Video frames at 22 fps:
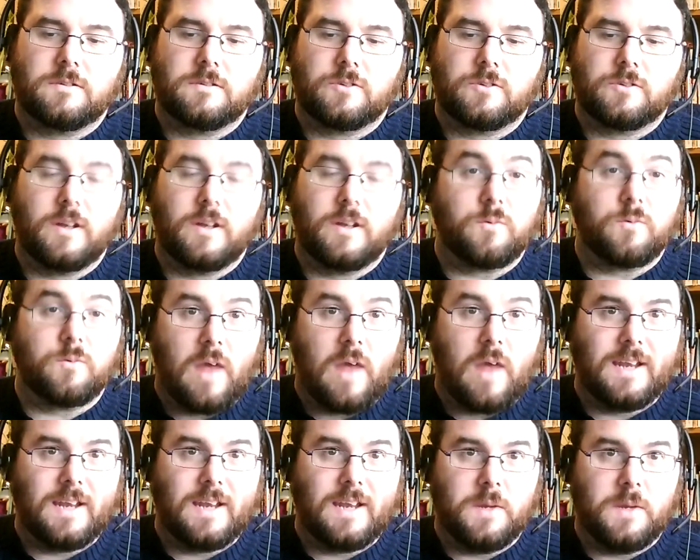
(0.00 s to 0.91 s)
trying to
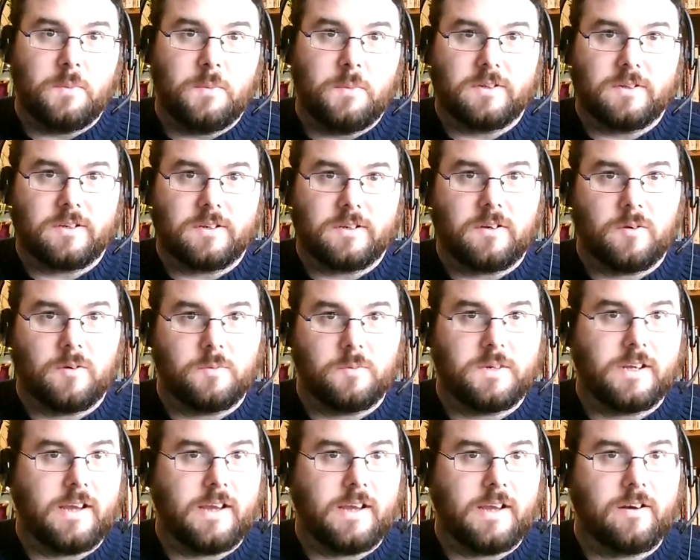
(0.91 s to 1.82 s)
rally people to come
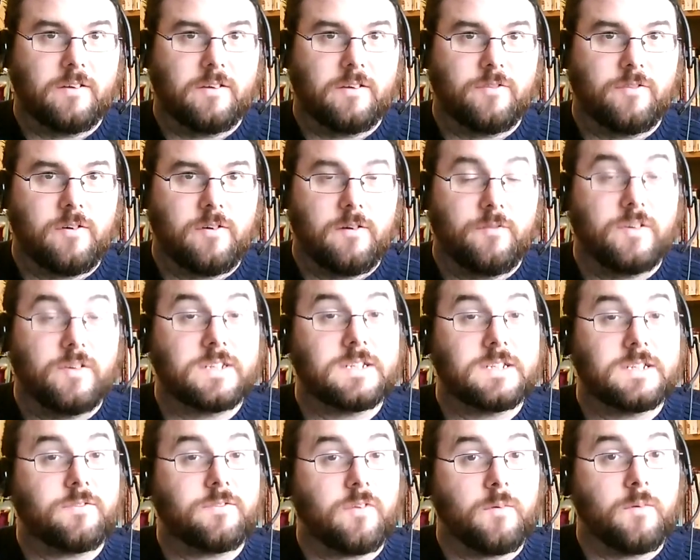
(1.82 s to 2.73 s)
together for a
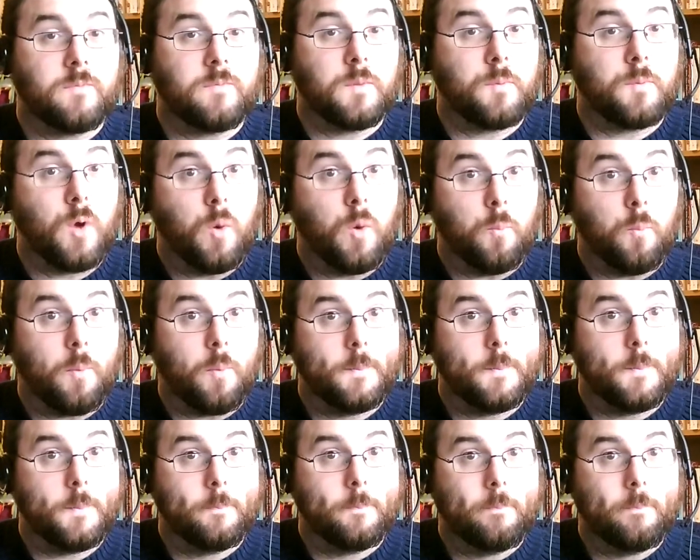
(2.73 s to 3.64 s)
visit from the Pope,
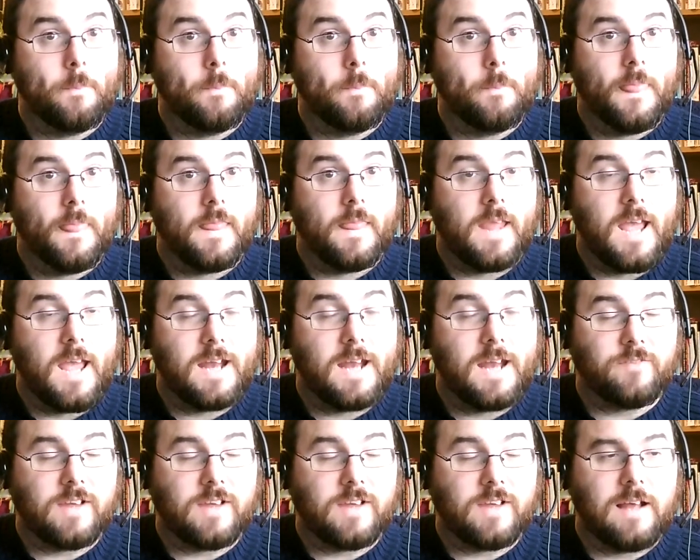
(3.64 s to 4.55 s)
the
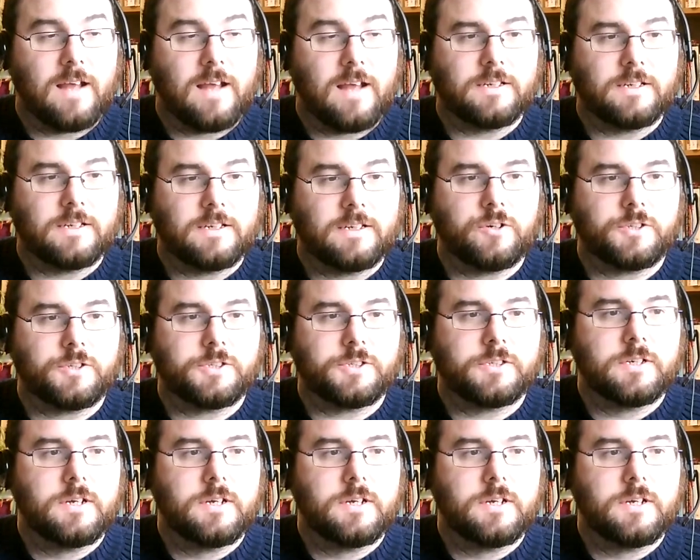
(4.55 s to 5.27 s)
head of the Catholic Church.